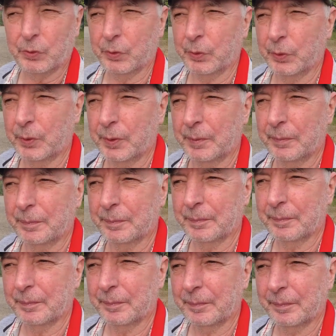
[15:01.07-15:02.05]
food.
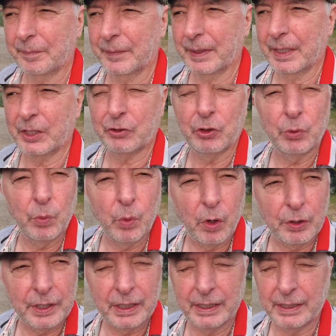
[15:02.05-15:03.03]
It's
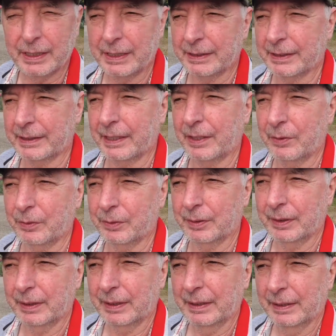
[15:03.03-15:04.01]
rewarding in
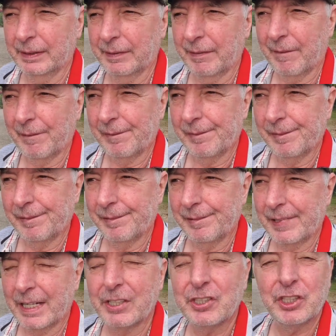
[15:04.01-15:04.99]
itself,
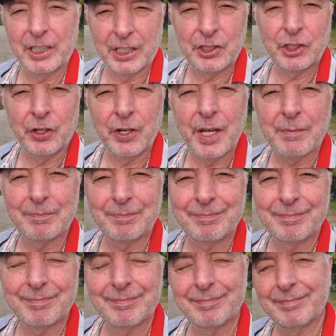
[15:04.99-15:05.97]
and you'll enjoy it.
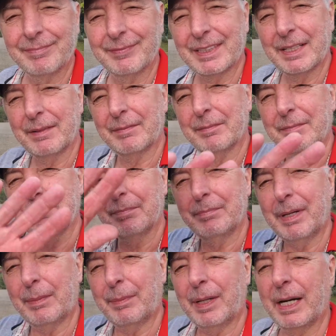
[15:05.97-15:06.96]

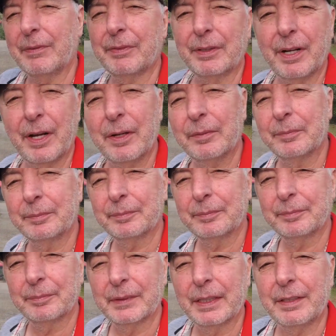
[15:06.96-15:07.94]
Bye bye for now.
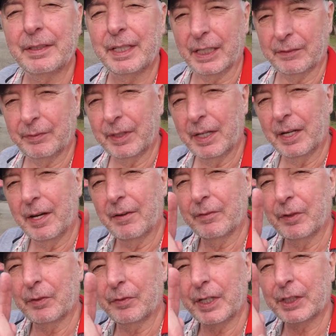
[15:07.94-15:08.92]
Dig
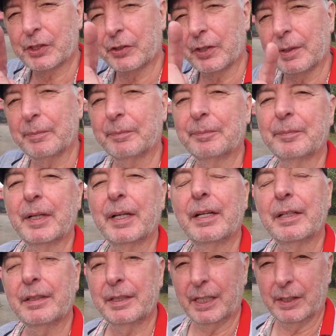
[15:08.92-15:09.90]
for victory.
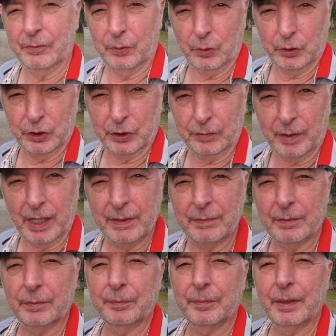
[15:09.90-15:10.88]
Dig for
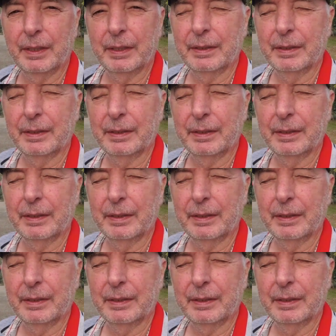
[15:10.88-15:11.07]
survival.